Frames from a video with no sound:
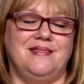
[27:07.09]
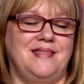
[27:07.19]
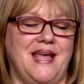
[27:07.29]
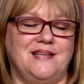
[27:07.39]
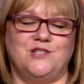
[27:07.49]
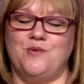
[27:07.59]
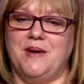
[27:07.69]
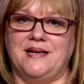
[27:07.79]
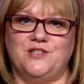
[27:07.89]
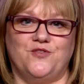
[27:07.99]
Thanks so
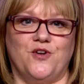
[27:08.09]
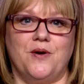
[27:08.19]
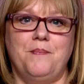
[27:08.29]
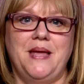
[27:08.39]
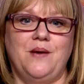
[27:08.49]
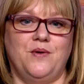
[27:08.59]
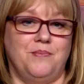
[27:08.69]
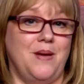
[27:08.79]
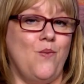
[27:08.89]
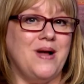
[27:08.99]
much for being with
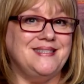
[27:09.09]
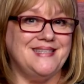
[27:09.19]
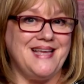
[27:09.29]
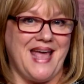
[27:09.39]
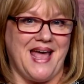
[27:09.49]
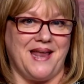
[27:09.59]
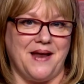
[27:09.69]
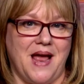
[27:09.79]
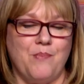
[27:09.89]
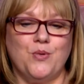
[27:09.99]
me once again.
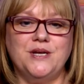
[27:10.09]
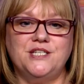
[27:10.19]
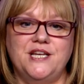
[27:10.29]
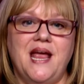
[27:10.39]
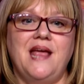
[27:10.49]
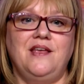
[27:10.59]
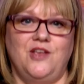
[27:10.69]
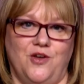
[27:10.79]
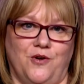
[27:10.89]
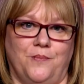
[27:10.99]
I appreciate
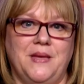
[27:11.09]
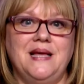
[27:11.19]
you.